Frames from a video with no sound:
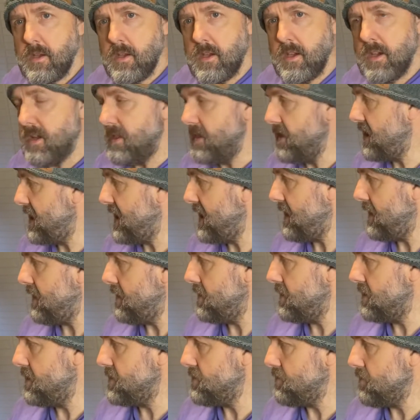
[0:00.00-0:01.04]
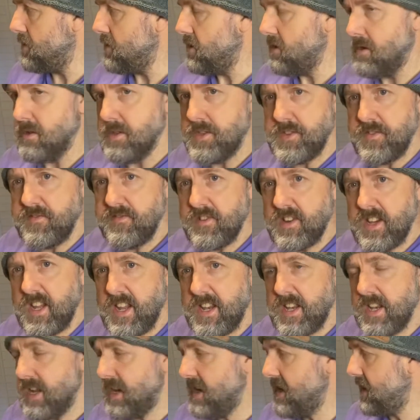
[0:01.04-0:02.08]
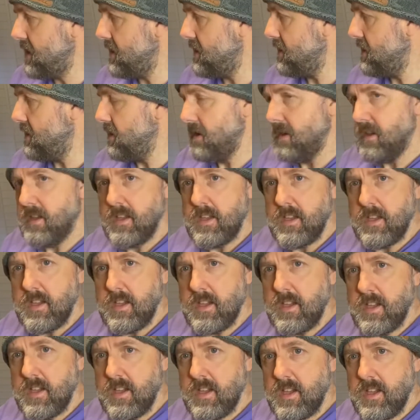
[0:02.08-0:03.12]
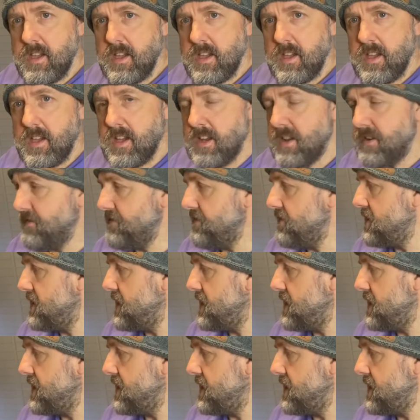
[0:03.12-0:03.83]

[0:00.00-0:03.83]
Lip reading: and that is what holds the front headlight and the front